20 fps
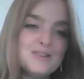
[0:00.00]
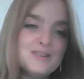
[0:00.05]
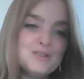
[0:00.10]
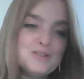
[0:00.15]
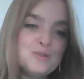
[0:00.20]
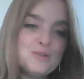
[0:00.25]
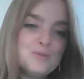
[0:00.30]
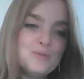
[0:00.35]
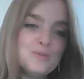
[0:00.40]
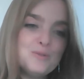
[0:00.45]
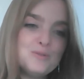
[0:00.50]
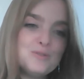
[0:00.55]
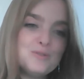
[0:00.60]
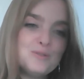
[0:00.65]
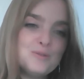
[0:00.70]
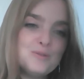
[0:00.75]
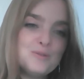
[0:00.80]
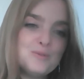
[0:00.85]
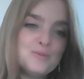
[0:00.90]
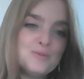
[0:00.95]
to
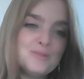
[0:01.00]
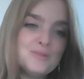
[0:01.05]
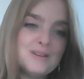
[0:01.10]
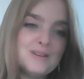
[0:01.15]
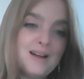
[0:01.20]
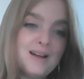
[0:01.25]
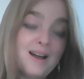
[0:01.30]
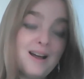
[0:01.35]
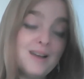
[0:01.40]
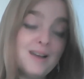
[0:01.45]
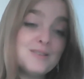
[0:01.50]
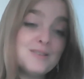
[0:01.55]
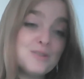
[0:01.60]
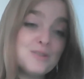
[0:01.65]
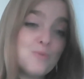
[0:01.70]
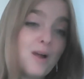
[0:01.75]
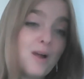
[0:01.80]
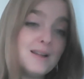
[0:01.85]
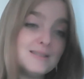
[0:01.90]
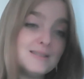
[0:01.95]
to uh, to
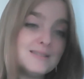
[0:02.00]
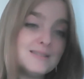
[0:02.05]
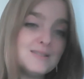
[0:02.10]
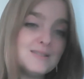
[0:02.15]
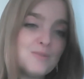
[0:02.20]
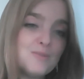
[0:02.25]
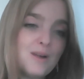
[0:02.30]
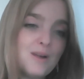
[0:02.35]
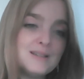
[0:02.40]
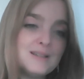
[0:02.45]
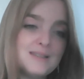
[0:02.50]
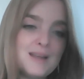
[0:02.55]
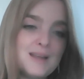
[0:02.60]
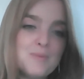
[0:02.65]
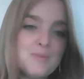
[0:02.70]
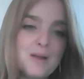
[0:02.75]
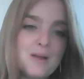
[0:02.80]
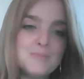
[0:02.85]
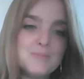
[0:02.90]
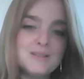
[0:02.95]
rise to rise to
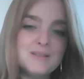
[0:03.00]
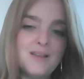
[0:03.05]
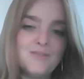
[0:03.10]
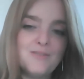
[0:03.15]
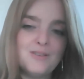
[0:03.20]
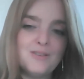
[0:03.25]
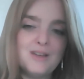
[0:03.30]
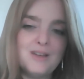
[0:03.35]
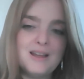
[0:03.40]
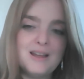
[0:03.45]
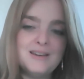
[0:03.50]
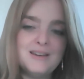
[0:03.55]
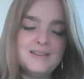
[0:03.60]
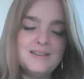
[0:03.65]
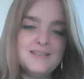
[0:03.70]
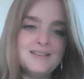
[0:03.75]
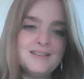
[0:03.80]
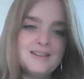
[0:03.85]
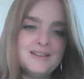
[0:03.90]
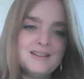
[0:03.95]
Abraham's level and